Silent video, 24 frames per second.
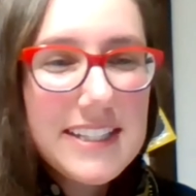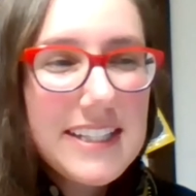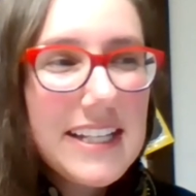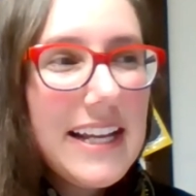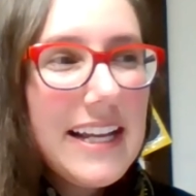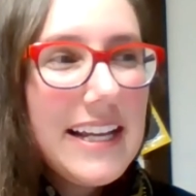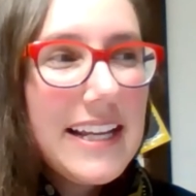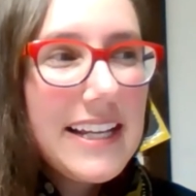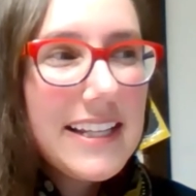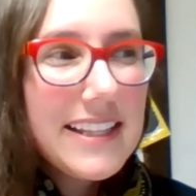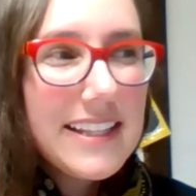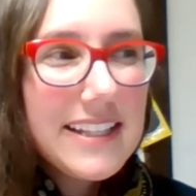I
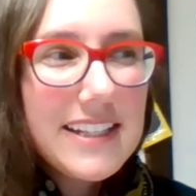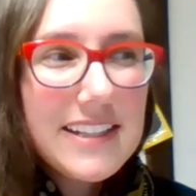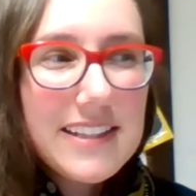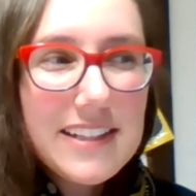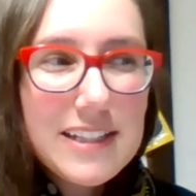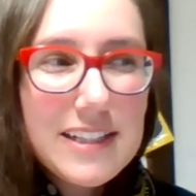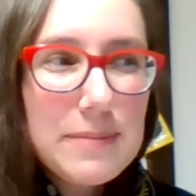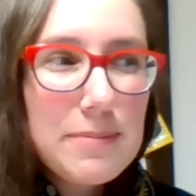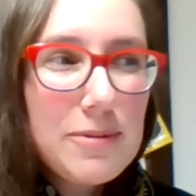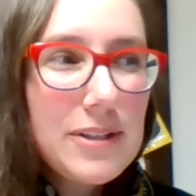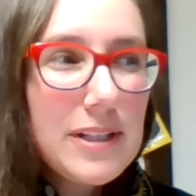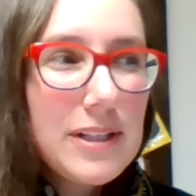think at
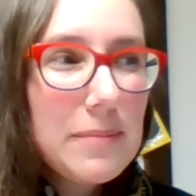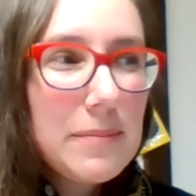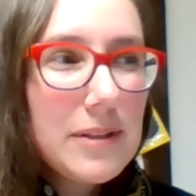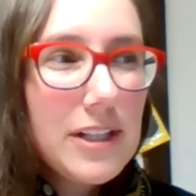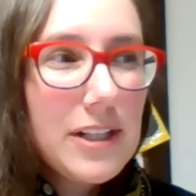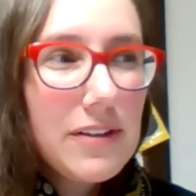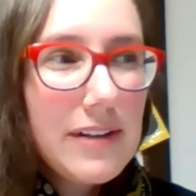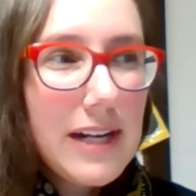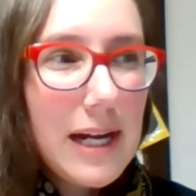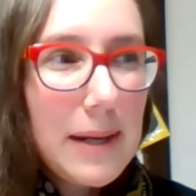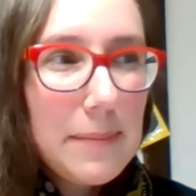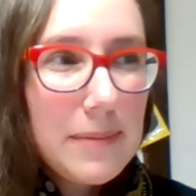this point I'm
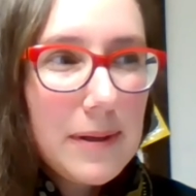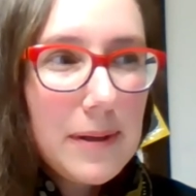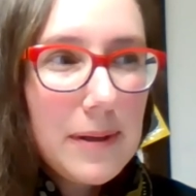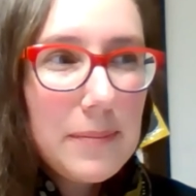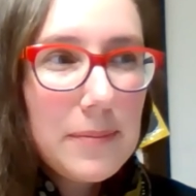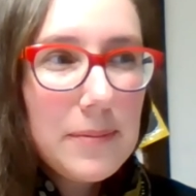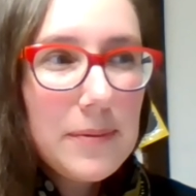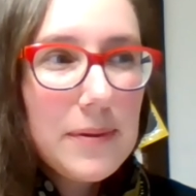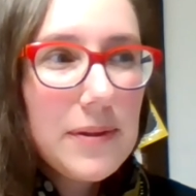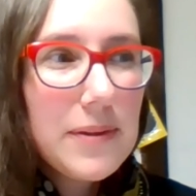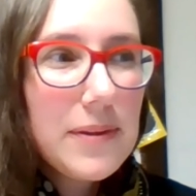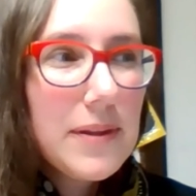gonna wrap
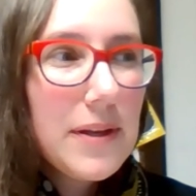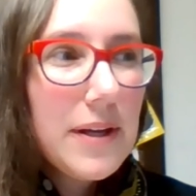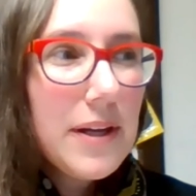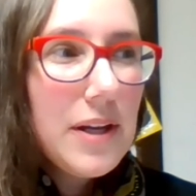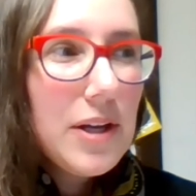up with